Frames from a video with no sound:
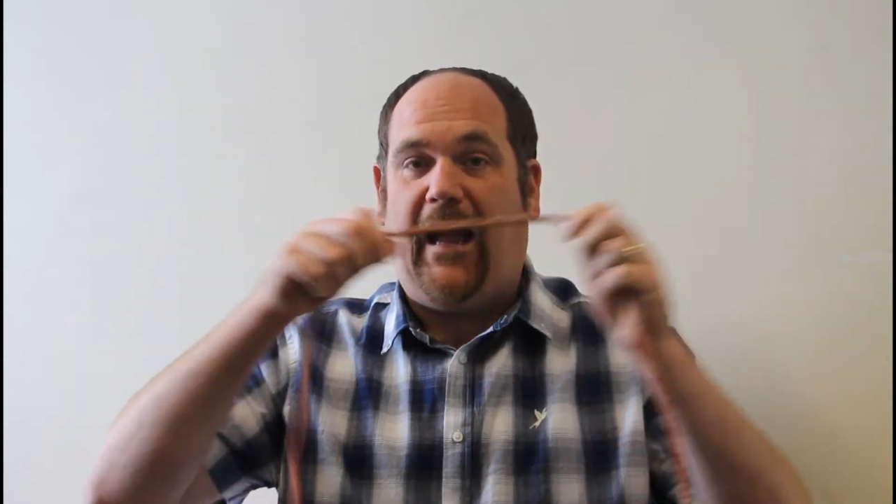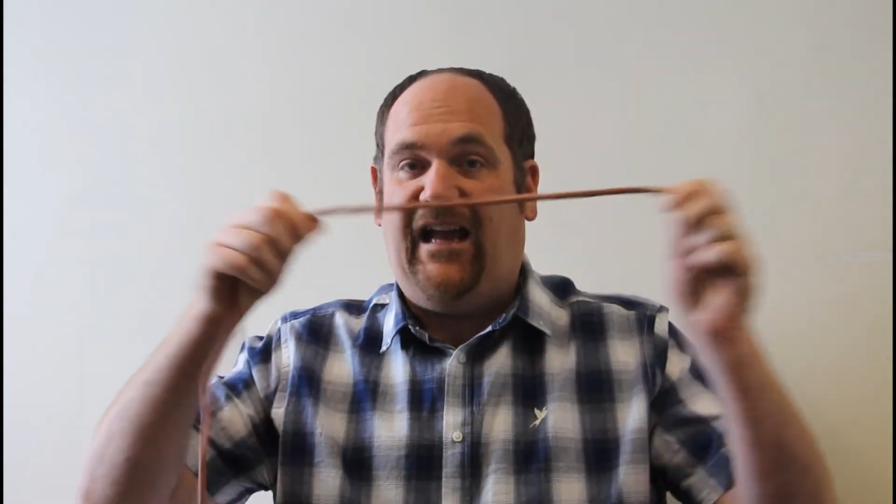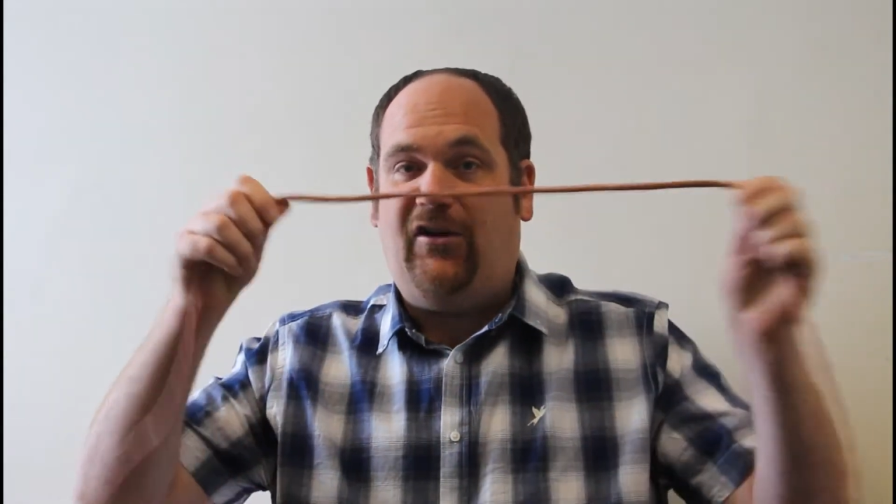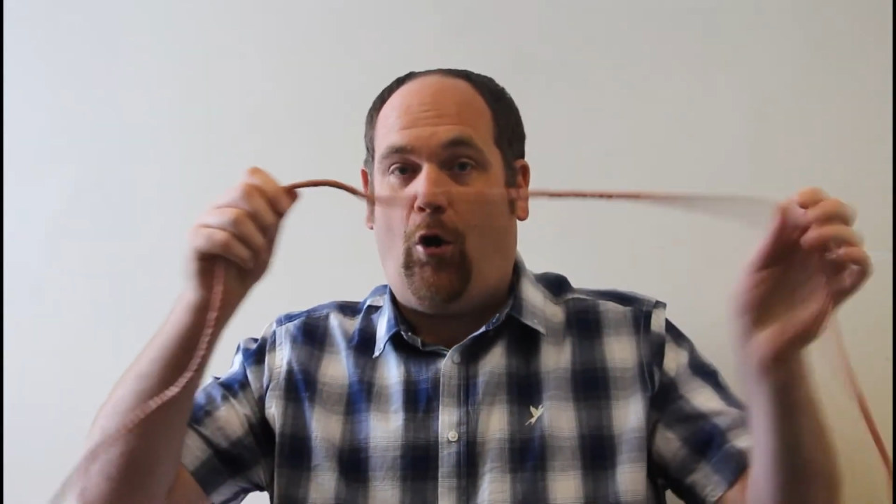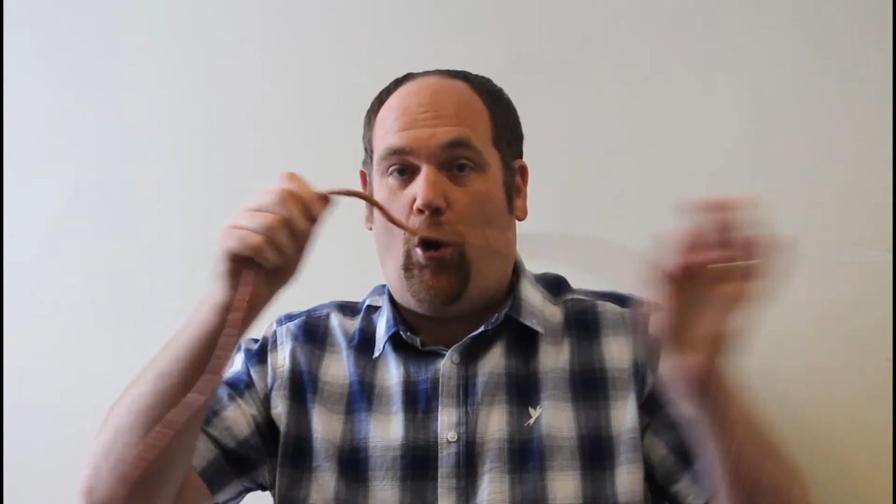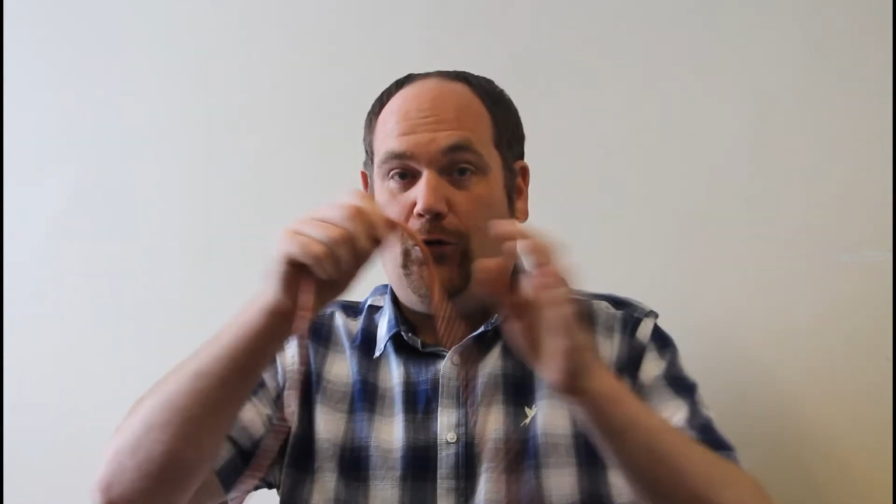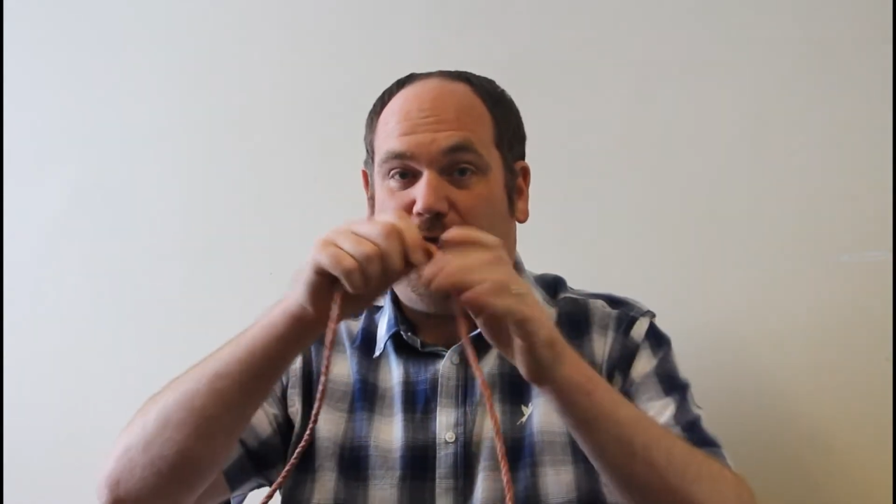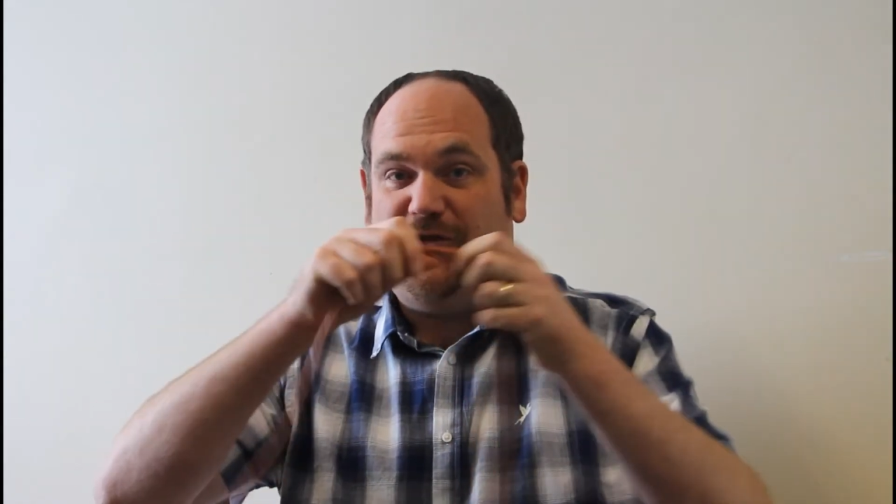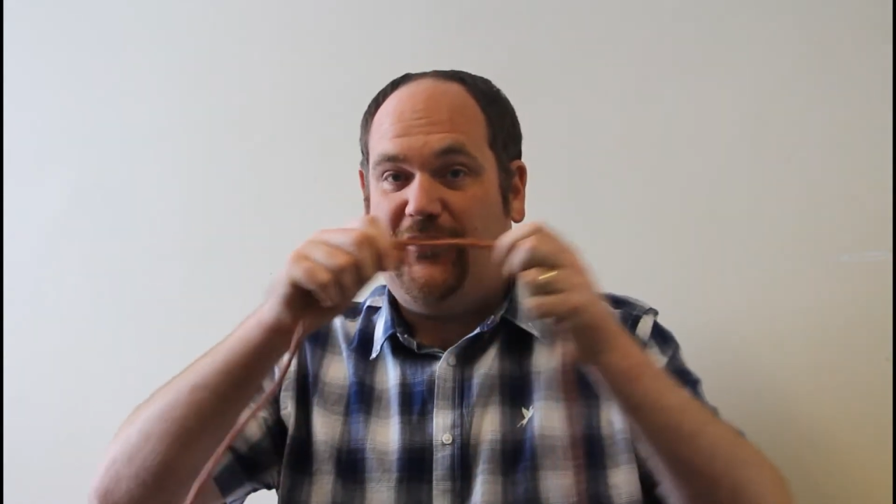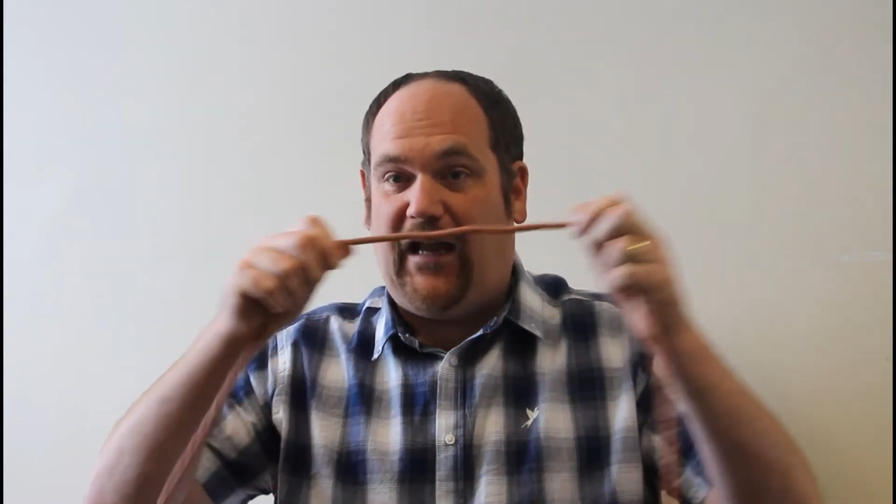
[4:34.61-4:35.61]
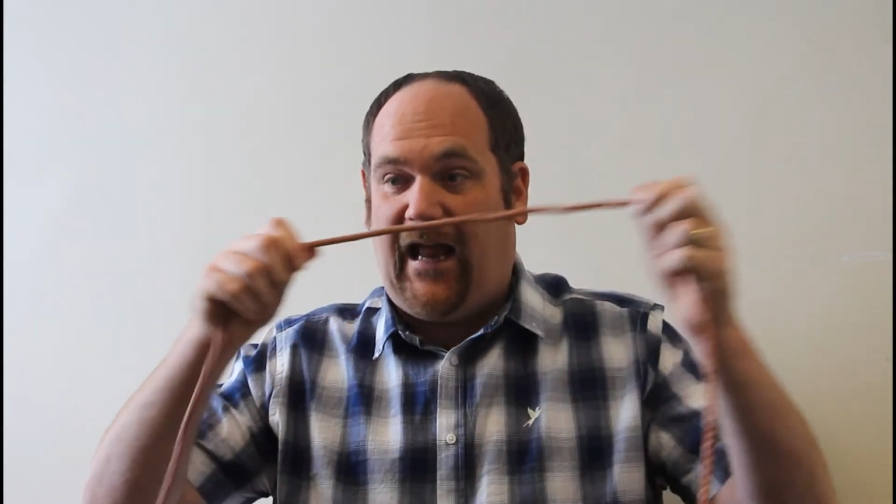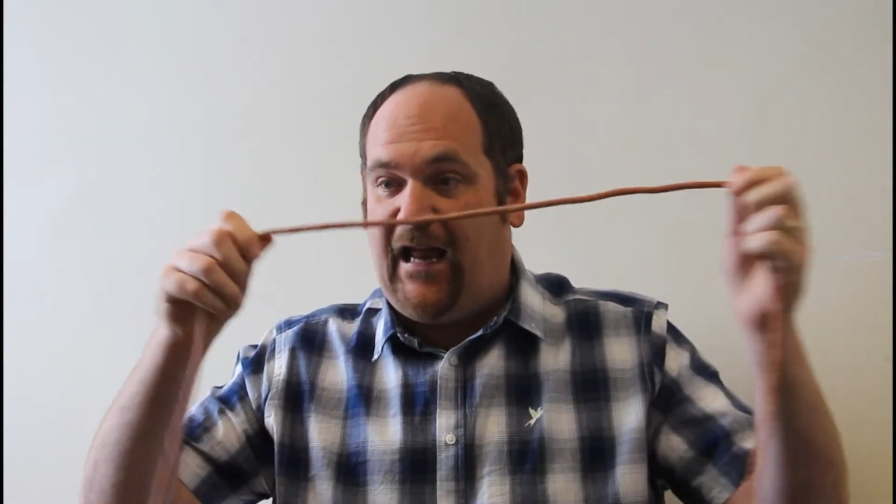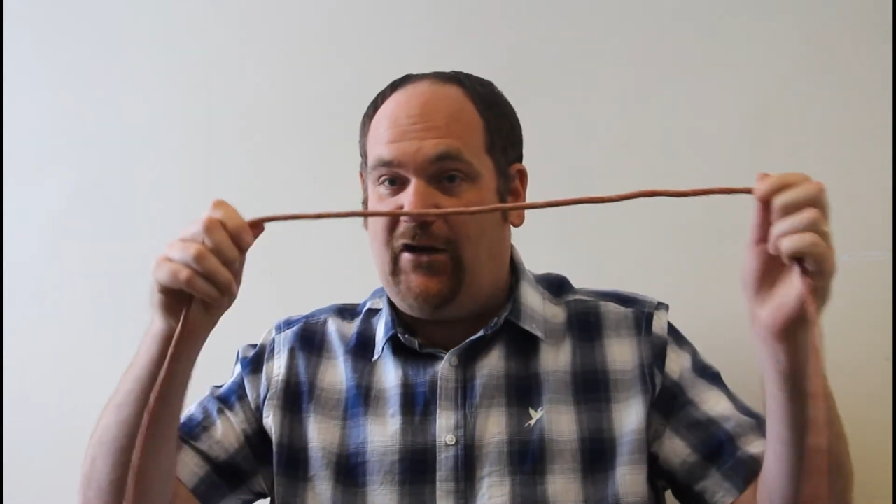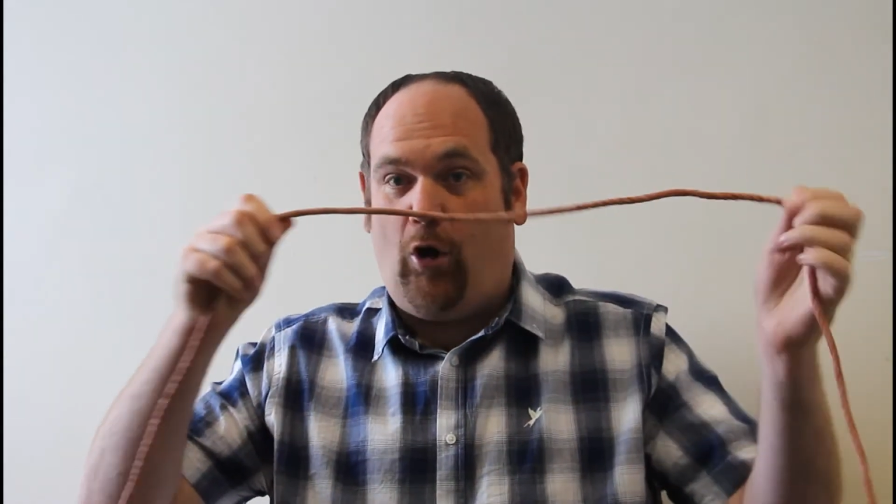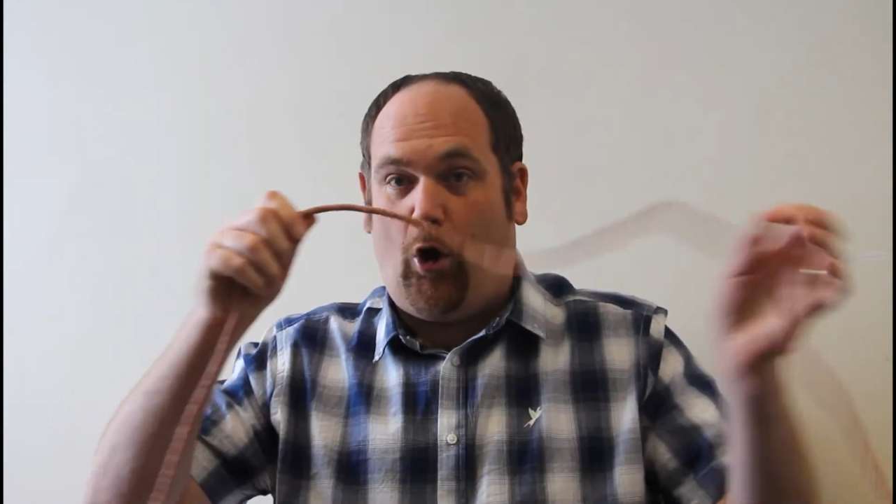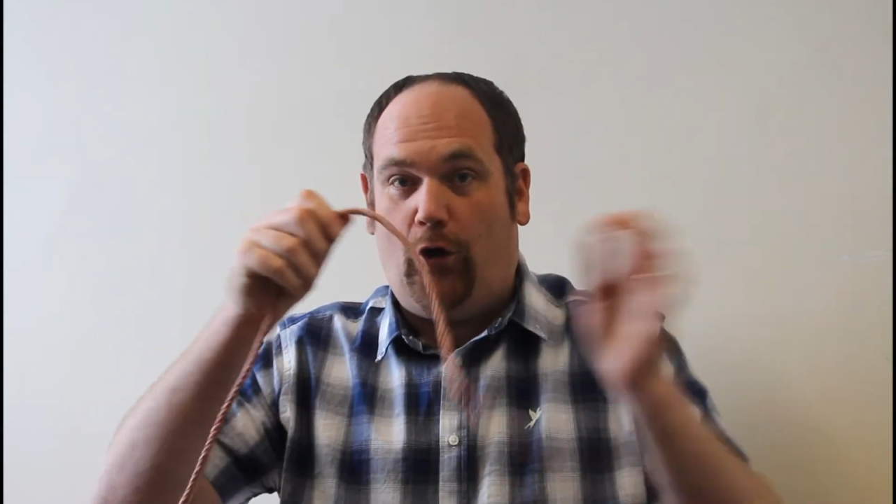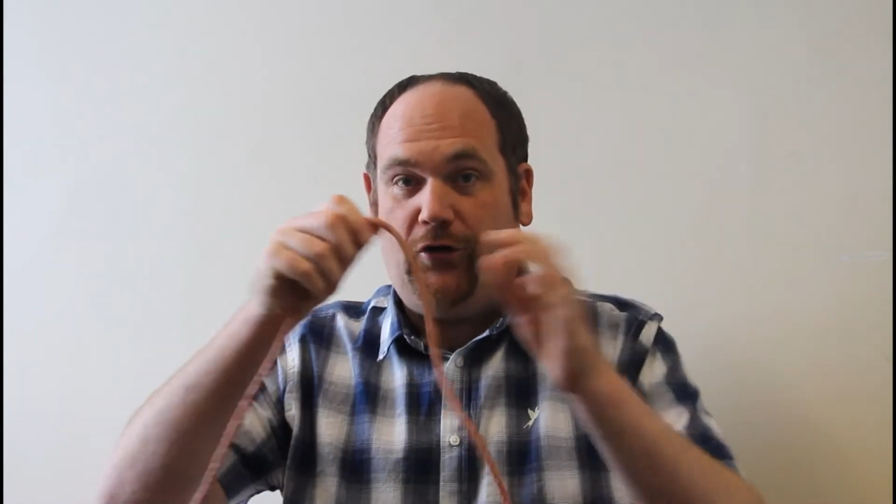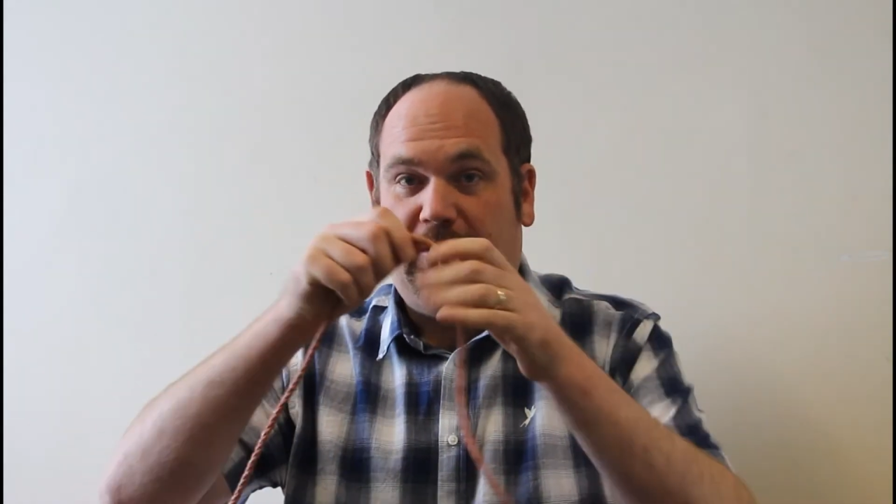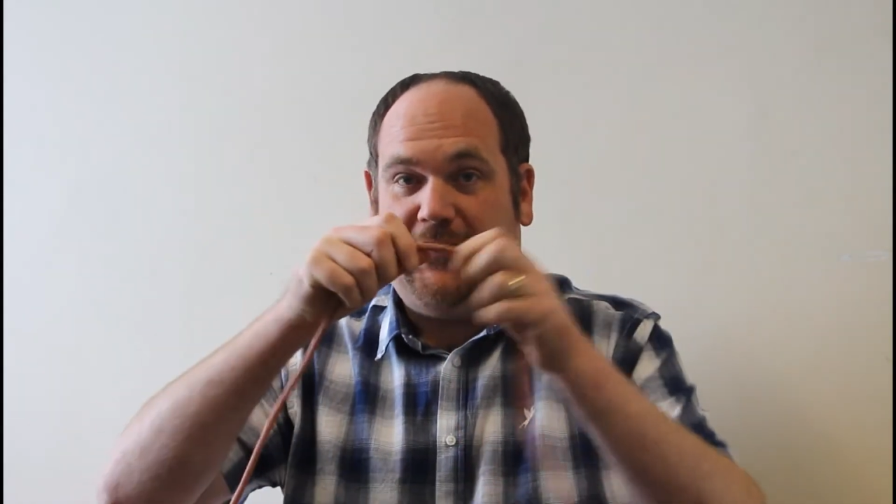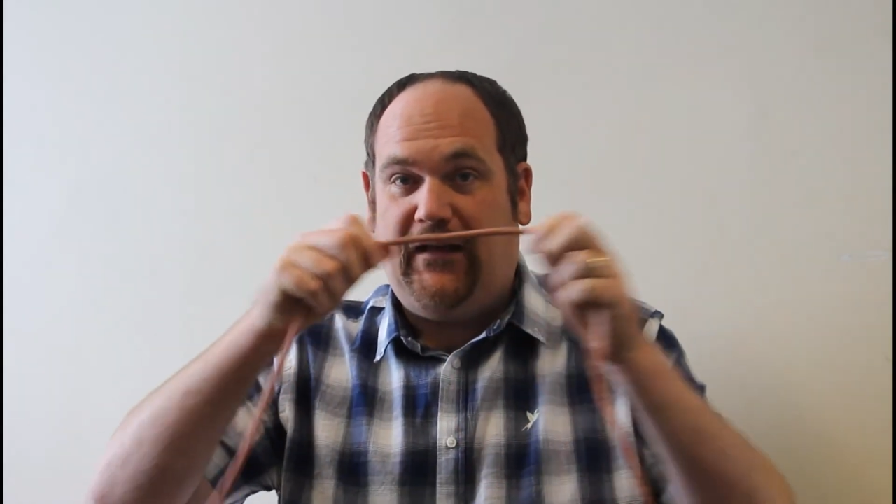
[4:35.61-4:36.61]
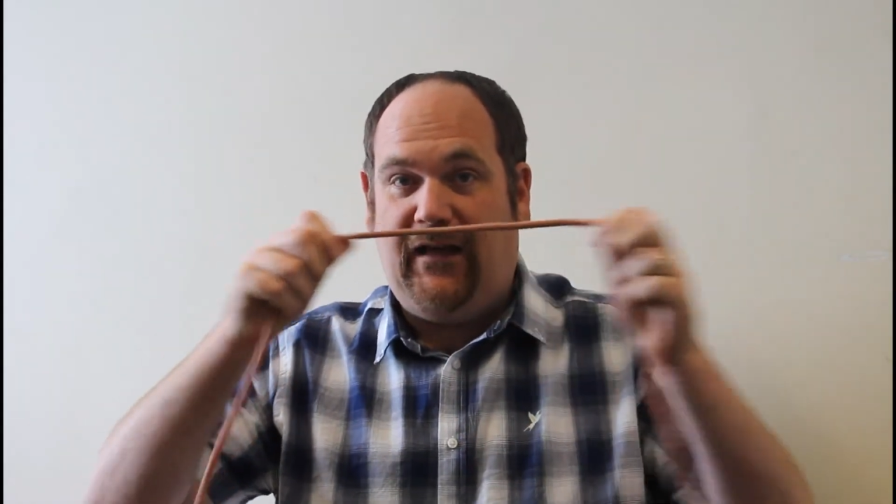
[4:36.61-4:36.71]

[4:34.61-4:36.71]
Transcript: and on and on